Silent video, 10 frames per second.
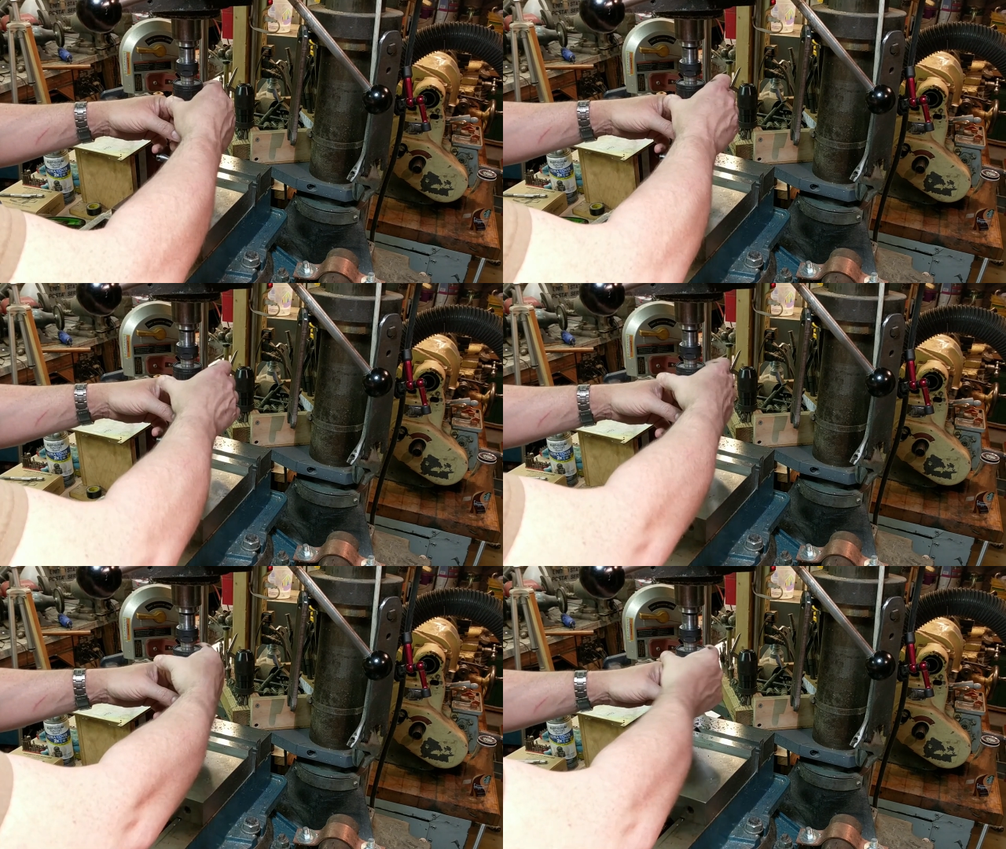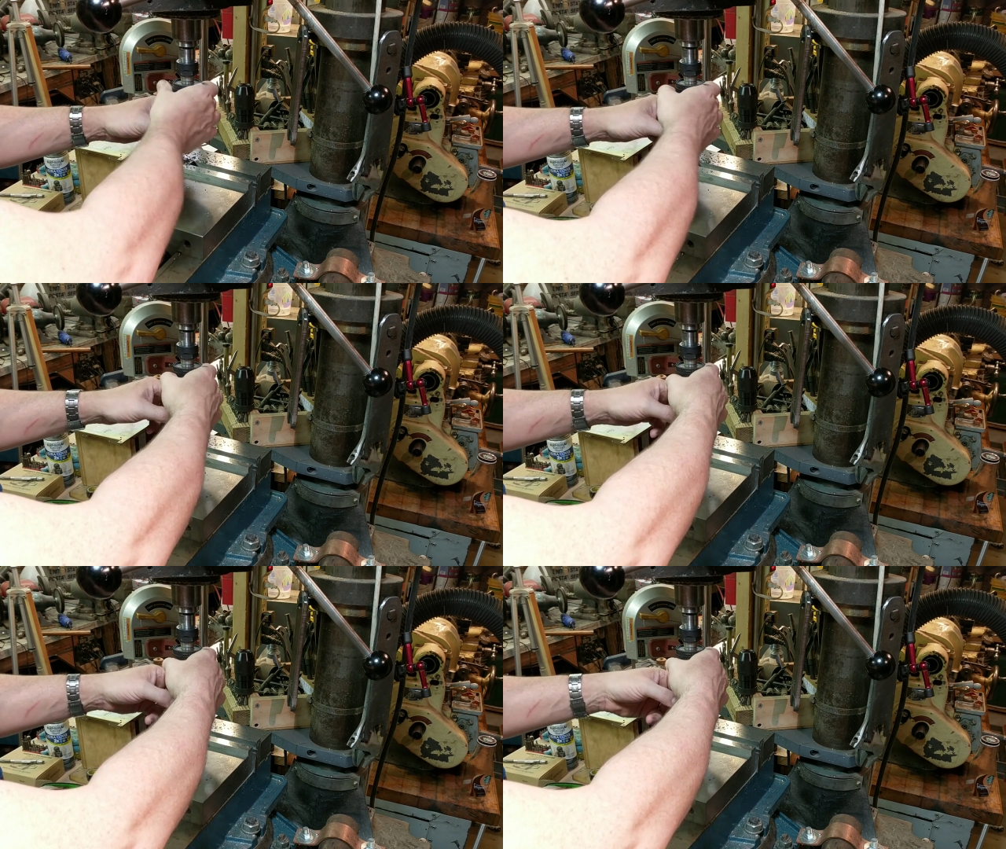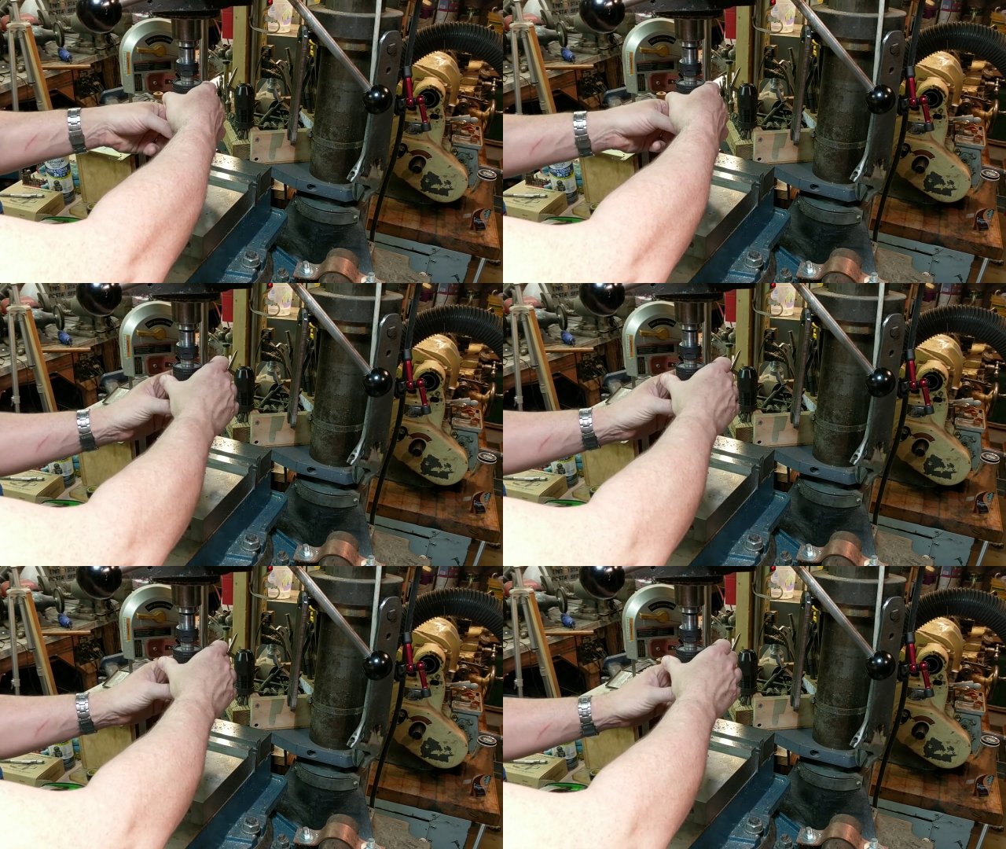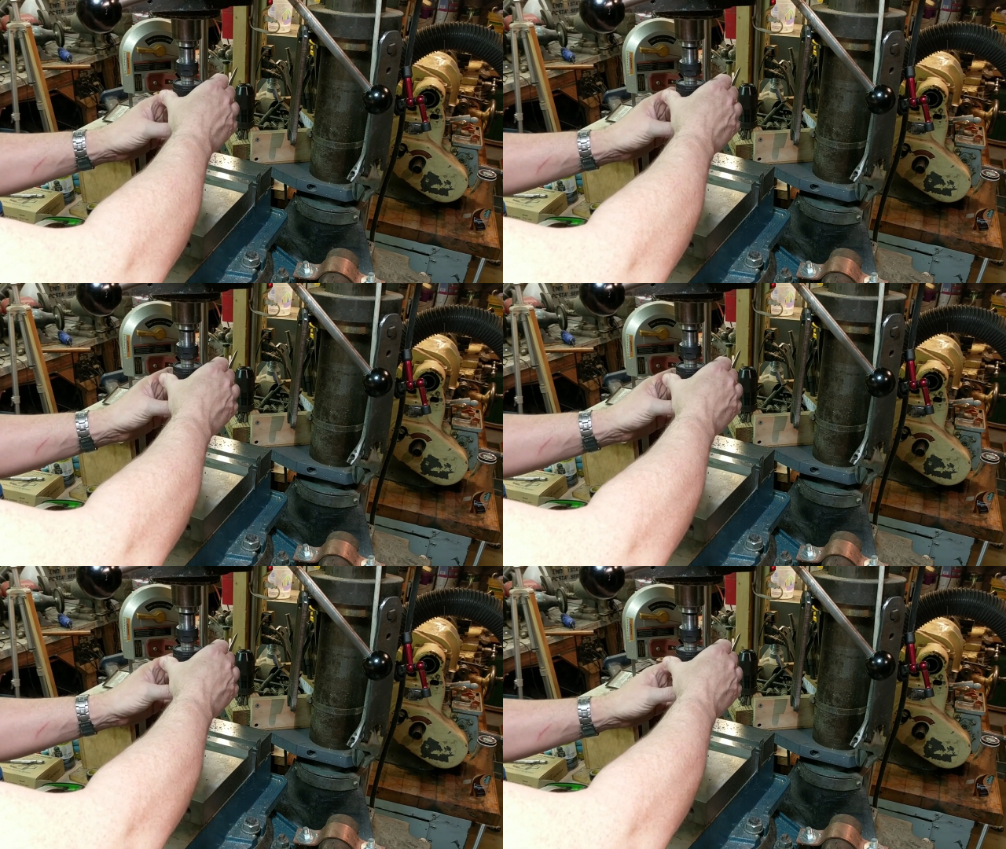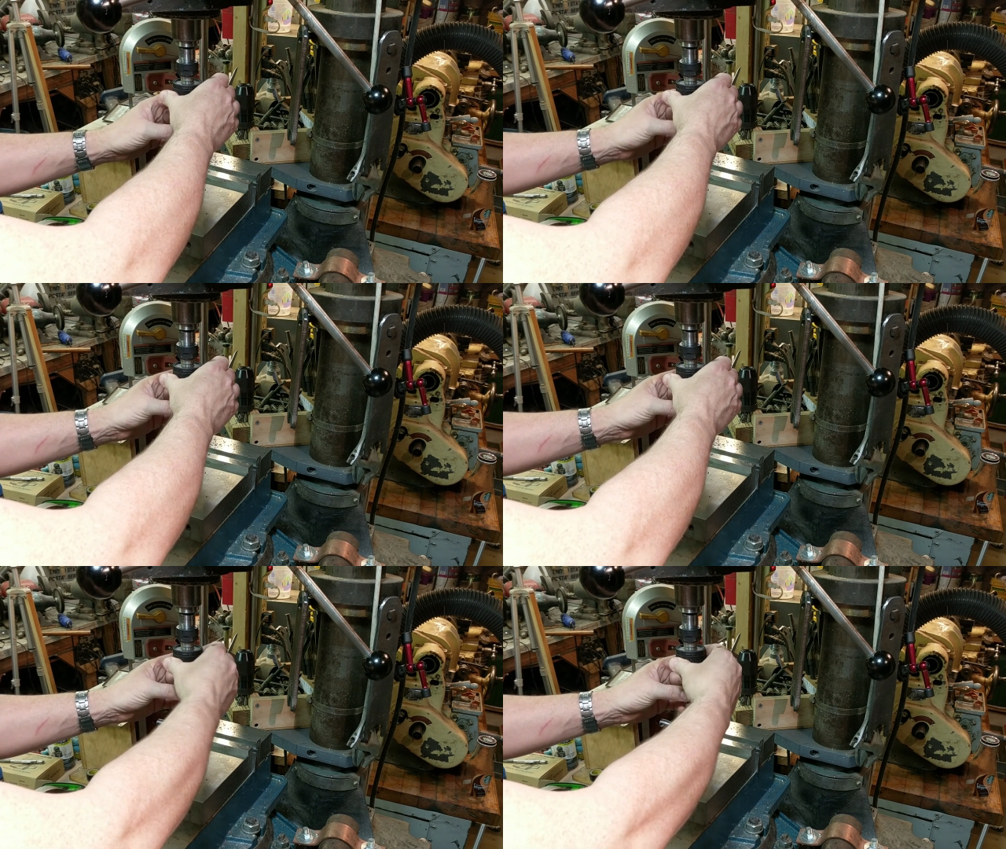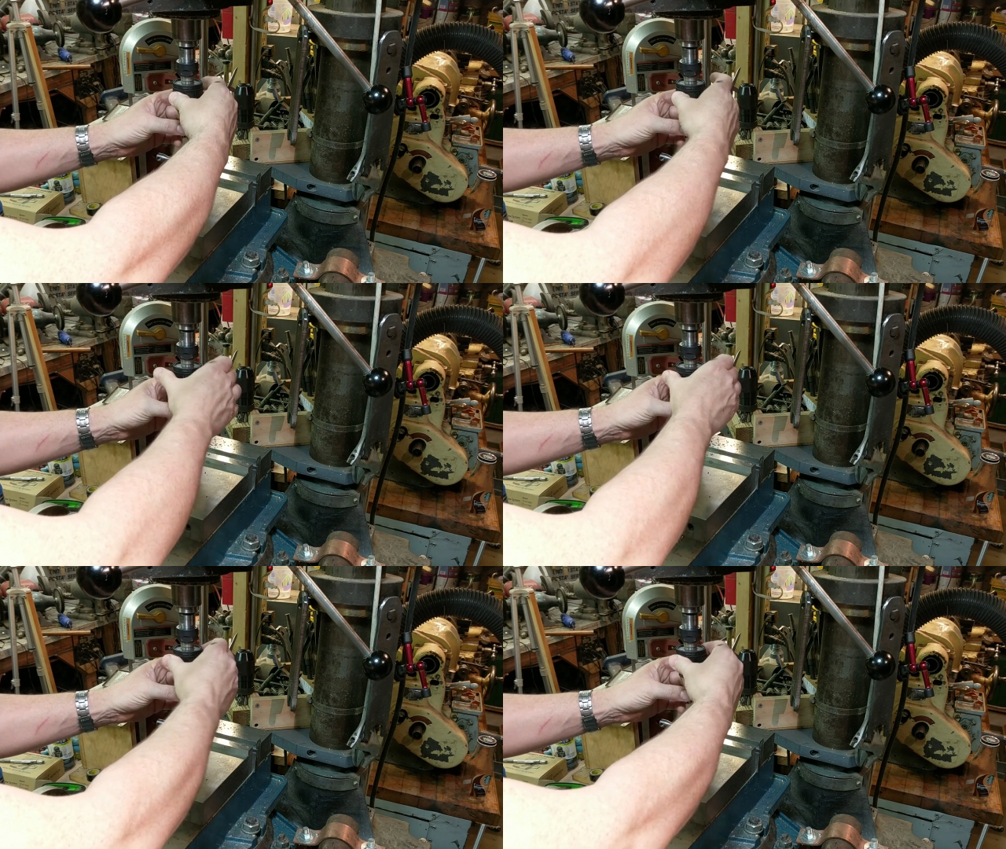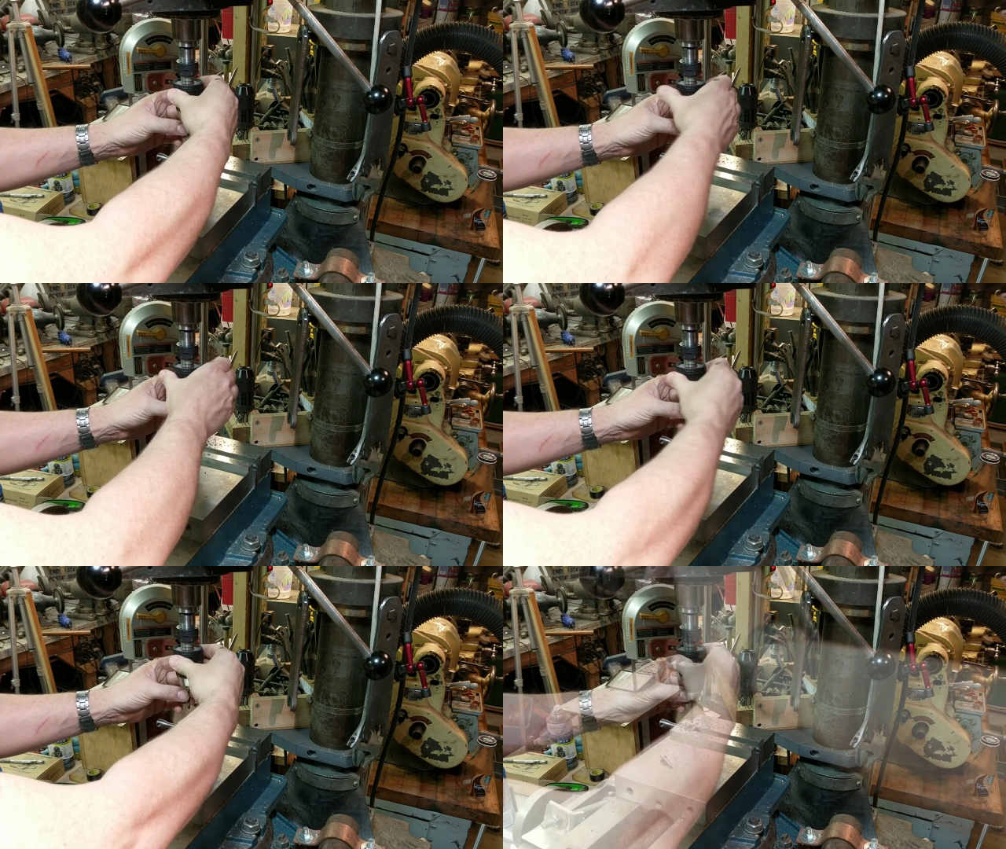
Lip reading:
(no speaker visible)